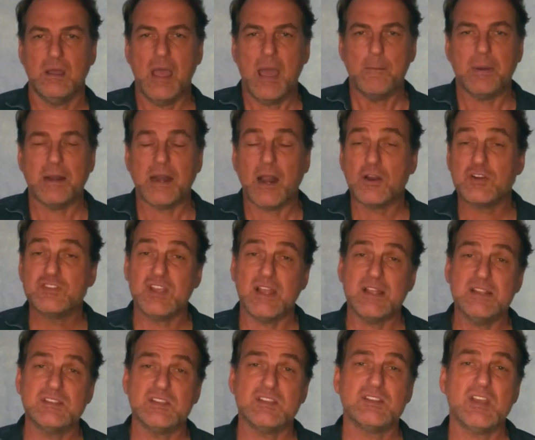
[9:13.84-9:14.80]
But our
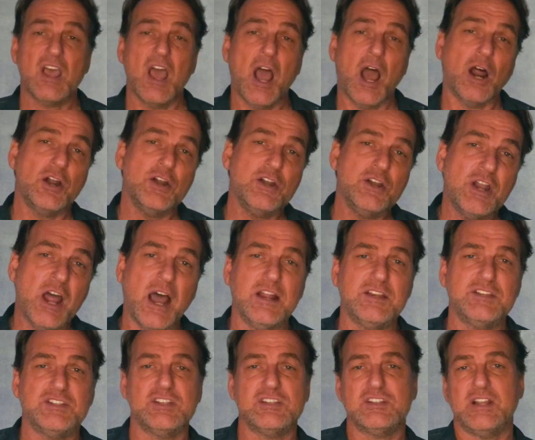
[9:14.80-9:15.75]
senses are
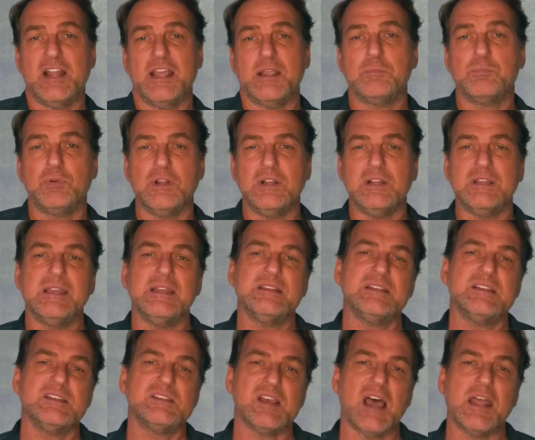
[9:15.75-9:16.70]
not just like brilliant
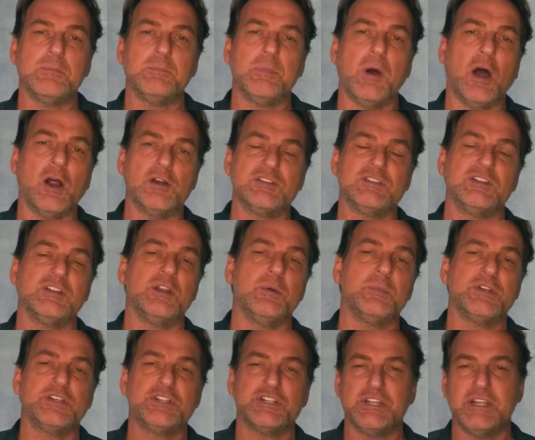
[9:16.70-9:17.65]
design parts in a
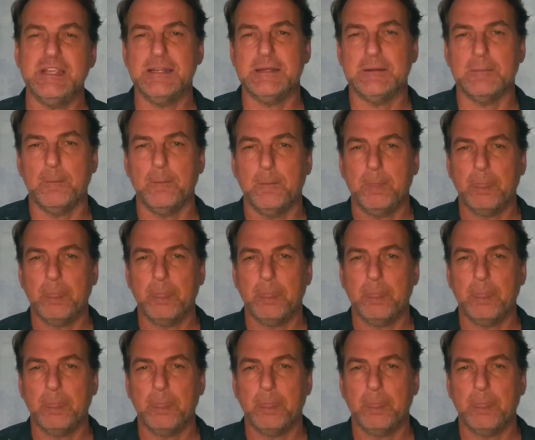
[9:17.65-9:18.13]
machine.